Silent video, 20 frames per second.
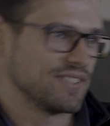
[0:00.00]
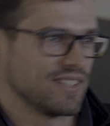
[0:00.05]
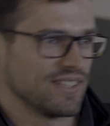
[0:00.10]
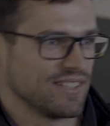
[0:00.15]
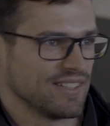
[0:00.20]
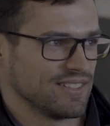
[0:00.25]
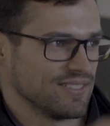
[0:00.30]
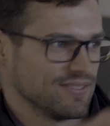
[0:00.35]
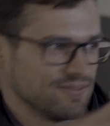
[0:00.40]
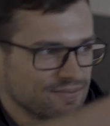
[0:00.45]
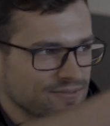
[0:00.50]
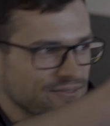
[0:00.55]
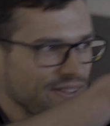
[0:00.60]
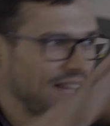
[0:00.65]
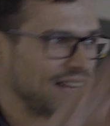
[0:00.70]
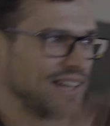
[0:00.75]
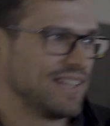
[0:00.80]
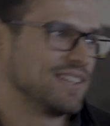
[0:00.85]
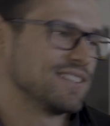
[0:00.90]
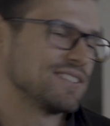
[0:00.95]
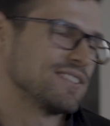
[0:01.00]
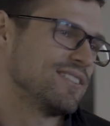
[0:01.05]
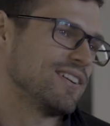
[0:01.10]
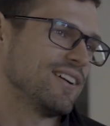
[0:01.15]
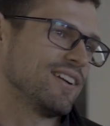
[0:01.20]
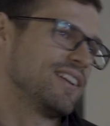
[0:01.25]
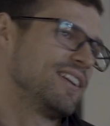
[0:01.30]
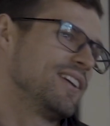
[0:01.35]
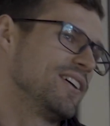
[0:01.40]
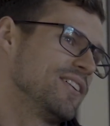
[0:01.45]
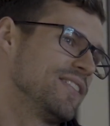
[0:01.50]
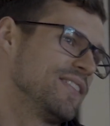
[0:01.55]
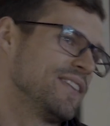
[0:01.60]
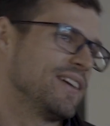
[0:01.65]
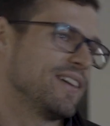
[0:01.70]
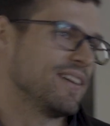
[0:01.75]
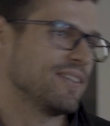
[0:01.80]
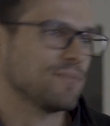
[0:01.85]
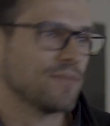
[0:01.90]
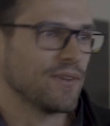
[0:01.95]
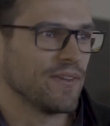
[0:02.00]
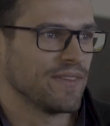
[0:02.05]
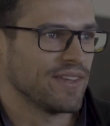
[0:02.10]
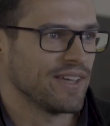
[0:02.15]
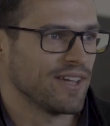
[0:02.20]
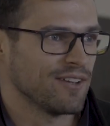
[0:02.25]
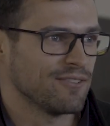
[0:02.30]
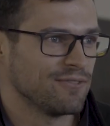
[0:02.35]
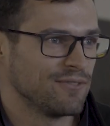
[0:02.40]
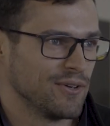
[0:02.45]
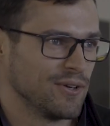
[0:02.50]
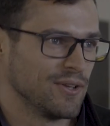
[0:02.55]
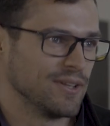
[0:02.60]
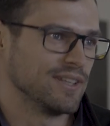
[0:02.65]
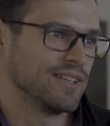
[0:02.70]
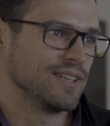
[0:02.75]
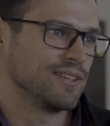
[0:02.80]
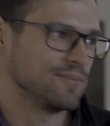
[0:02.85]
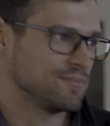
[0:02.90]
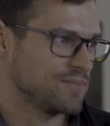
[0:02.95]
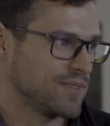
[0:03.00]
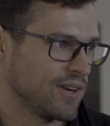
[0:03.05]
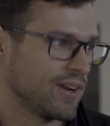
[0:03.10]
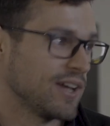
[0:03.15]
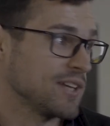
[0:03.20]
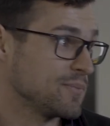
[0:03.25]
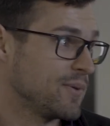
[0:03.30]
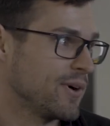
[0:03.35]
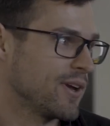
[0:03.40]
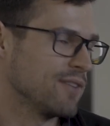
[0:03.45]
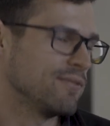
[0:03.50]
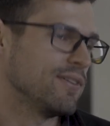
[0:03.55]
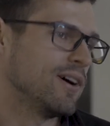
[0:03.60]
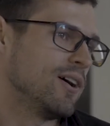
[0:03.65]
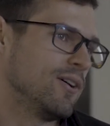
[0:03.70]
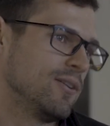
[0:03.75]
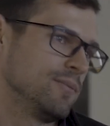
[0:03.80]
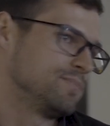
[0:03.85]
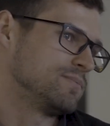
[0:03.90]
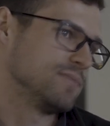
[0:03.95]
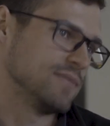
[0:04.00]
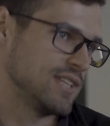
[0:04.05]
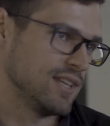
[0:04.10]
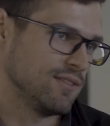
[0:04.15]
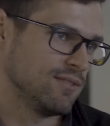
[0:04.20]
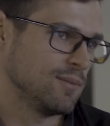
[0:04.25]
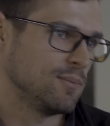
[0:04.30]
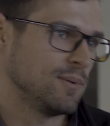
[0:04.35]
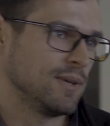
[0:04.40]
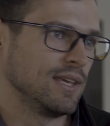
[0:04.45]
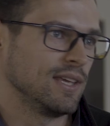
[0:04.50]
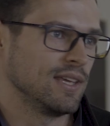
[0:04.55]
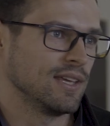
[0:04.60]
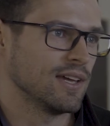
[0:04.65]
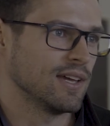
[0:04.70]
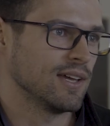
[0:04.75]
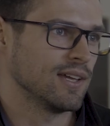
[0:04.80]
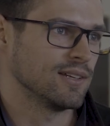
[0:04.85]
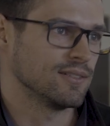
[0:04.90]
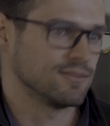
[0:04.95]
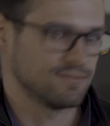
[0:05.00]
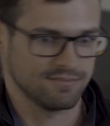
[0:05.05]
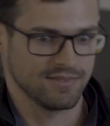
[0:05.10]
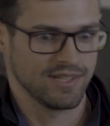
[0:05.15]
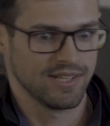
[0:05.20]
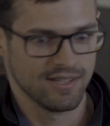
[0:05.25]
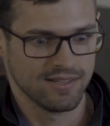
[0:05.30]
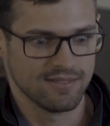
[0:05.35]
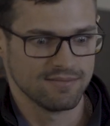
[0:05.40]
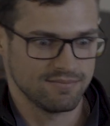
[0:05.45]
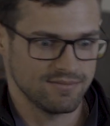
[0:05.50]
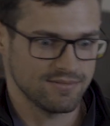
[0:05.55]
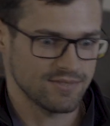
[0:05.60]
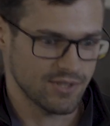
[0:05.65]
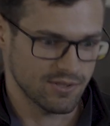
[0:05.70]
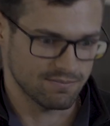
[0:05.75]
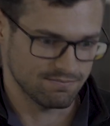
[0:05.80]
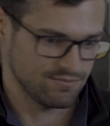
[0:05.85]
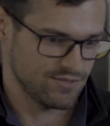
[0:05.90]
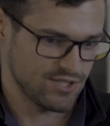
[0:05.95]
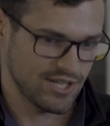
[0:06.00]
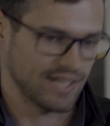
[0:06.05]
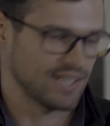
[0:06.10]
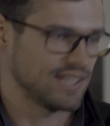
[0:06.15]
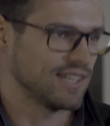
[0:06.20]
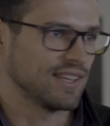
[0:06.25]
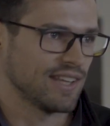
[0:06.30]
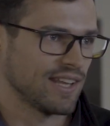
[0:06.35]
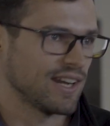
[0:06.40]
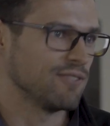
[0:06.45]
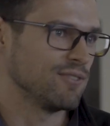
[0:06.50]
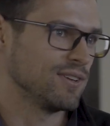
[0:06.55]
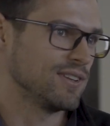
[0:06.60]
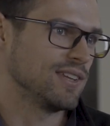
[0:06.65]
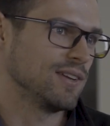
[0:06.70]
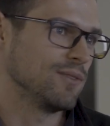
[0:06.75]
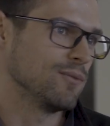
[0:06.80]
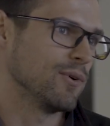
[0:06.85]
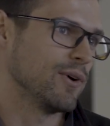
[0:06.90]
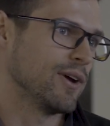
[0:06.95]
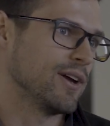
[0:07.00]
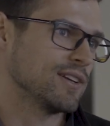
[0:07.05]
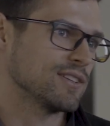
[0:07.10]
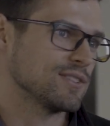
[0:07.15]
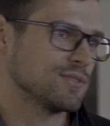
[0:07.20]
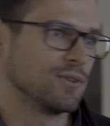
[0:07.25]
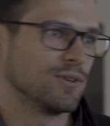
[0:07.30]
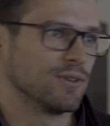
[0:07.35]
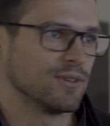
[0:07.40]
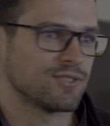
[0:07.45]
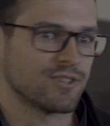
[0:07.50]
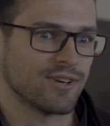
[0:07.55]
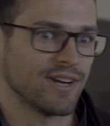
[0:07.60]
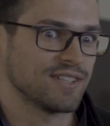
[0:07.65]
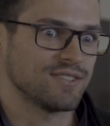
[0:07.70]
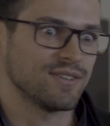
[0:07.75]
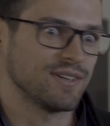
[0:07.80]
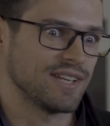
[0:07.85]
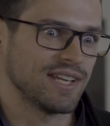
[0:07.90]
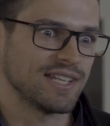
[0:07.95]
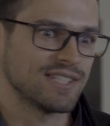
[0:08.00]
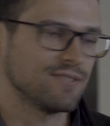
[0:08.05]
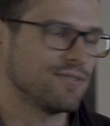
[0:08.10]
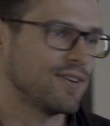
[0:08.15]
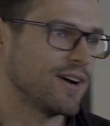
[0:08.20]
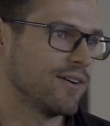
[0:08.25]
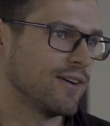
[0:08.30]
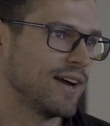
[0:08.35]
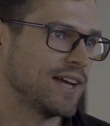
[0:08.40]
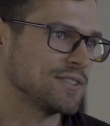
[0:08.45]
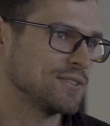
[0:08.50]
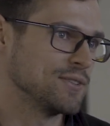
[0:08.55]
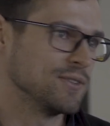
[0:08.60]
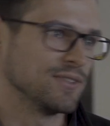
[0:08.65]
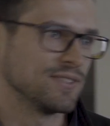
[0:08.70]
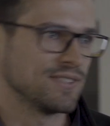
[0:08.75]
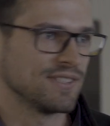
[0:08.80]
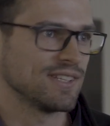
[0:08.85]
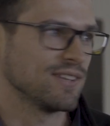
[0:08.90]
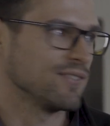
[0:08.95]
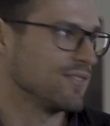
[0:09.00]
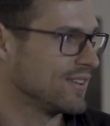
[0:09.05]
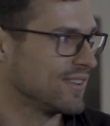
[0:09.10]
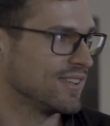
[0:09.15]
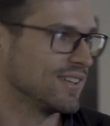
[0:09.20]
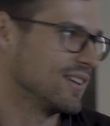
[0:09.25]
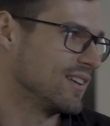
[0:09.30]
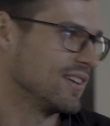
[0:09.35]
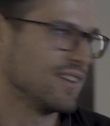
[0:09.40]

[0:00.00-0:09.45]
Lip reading: and valleys around here on the airfield, and as part of our DVP and checking that everything works, or trying to identify rattles, is everything